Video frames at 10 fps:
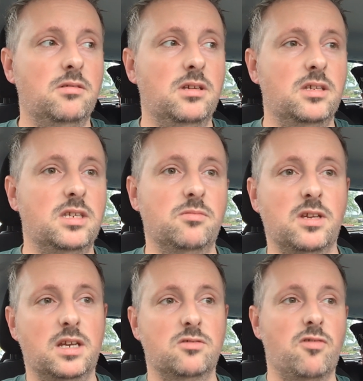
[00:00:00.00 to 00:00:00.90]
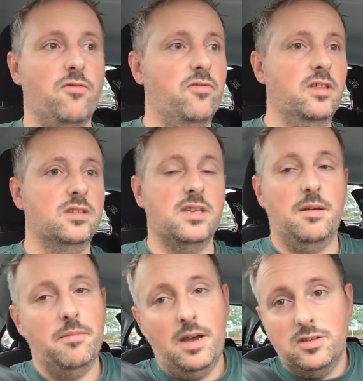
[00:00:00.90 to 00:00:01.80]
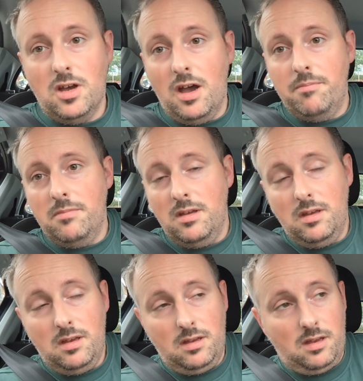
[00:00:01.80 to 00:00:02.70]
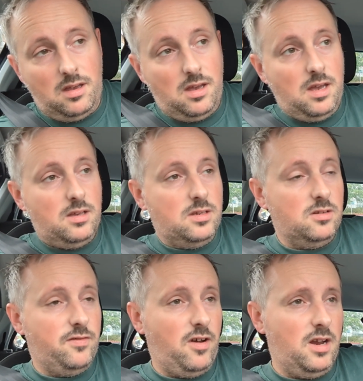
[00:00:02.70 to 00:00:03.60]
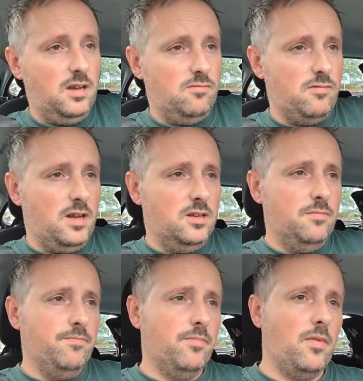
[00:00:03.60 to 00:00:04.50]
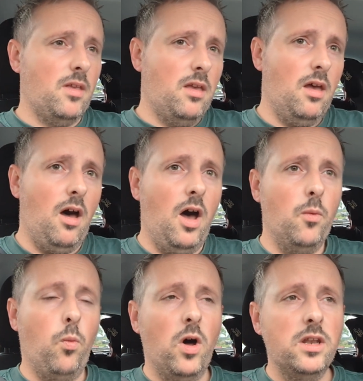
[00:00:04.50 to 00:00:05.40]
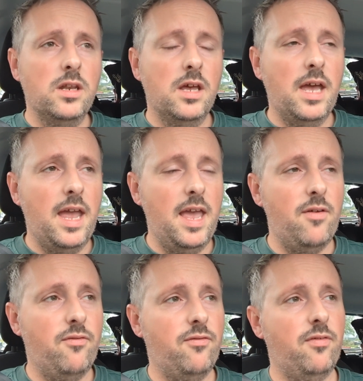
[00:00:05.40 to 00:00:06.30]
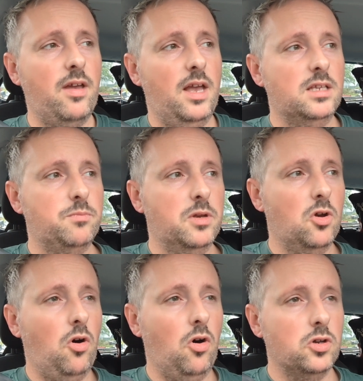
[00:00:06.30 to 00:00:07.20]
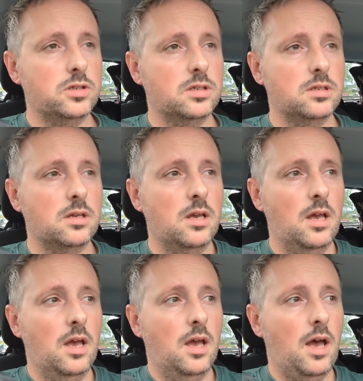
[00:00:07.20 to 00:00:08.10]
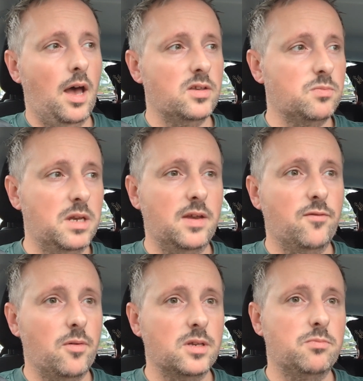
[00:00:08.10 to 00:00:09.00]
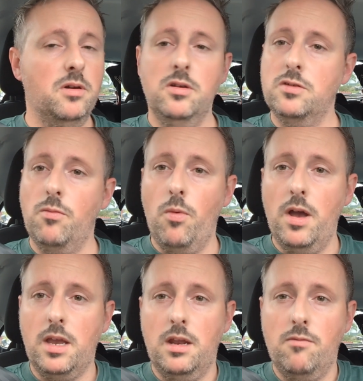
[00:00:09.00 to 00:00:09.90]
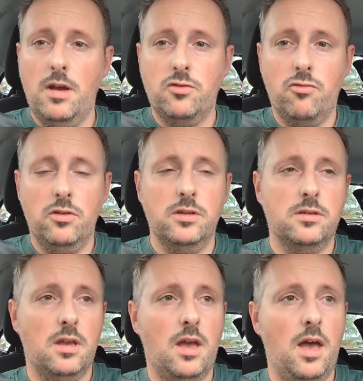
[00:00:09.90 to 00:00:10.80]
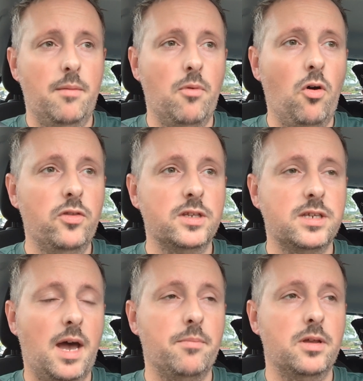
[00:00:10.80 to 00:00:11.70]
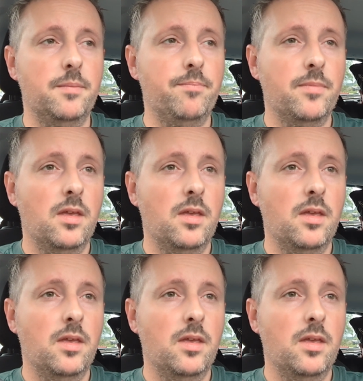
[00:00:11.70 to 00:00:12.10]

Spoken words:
it seems like it's roughly the same amount of time. So it's very random. I wonder if it's because, speaking from experience from working in restaurants, on the tablet,